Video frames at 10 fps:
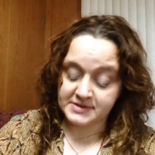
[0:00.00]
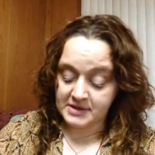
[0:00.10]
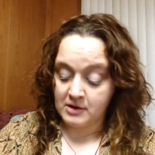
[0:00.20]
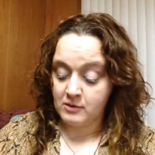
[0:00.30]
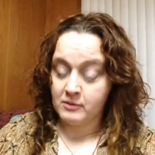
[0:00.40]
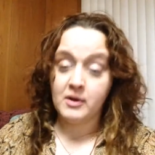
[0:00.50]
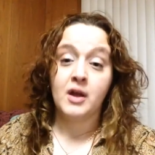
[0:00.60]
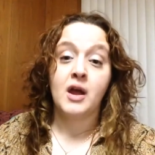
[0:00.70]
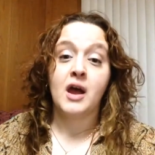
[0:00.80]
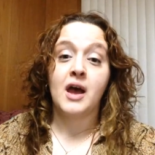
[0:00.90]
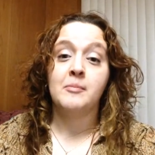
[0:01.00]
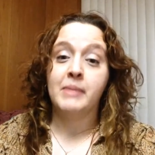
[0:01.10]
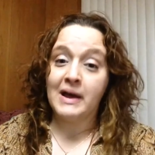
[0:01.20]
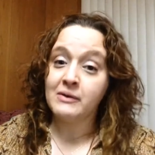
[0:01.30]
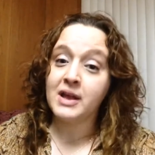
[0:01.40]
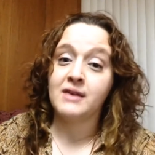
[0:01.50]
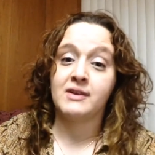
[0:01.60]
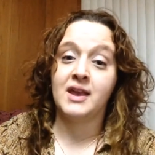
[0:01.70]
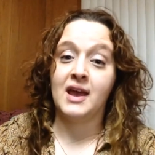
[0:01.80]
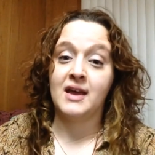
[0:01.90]
so I'm bound to have a
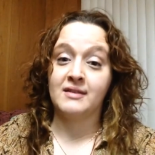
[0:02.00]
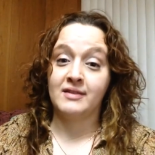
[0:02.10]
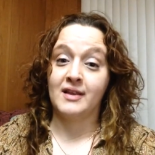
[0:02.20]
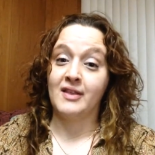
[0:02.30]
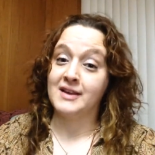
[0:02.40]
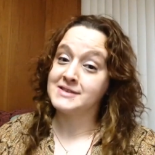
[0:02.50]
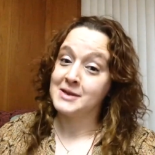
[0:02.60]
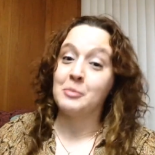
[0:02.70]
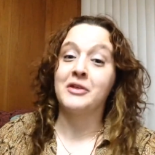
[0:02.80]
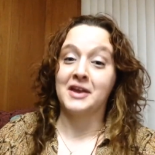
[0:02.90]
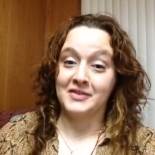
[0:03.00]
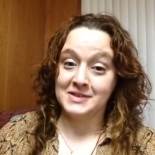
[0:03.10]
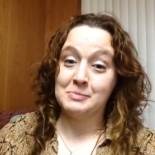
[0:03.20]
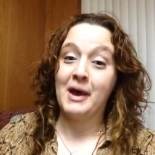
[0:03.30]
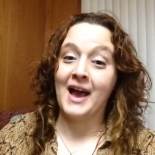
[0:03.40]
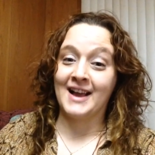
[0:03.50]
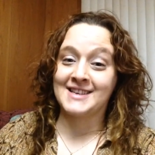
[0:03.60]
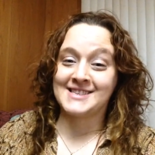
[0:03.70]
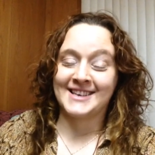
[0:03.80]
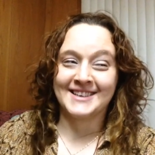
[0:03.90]
cat that likes something in this
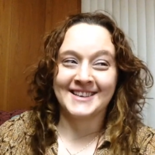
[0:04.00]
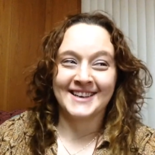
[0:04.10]
box.